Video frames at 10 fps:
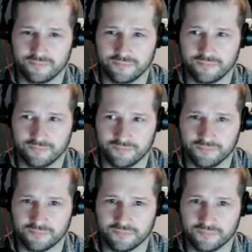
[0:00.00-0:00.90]

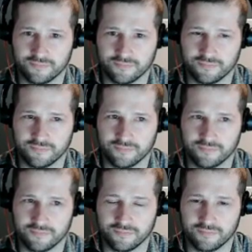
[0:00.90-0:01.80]

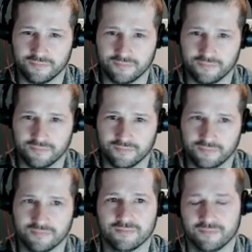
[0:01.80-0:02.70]

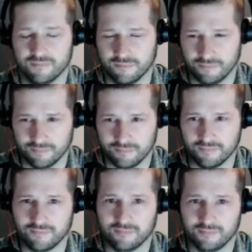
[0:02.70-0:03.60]

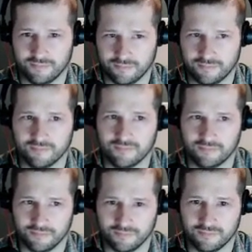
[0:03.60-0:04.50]

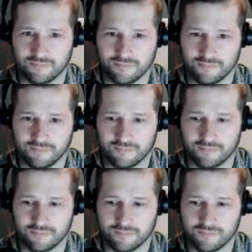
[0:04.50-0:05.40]

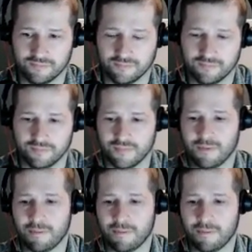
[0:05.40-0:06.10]
This person isn't speaking.